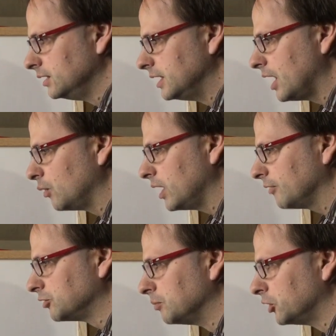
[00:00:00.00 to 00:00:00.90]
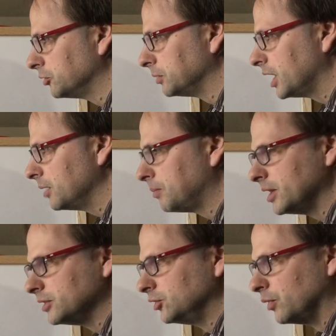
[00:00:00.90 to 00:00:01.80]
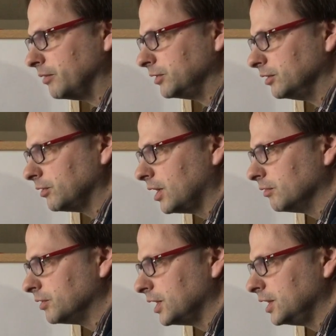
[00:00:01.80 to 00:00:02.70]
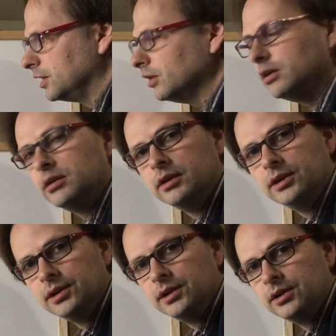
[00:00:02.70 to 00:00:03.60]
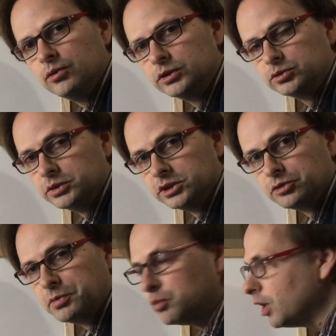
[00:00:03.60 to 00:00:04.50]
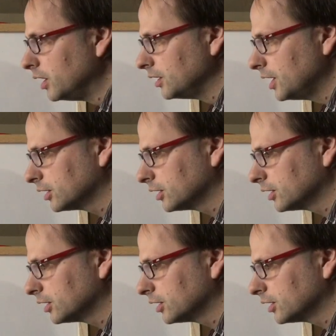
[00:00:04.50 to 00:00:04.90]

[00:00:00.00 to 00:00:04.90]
Now we have to multiply it by the derivative of the inner, which would just be 1.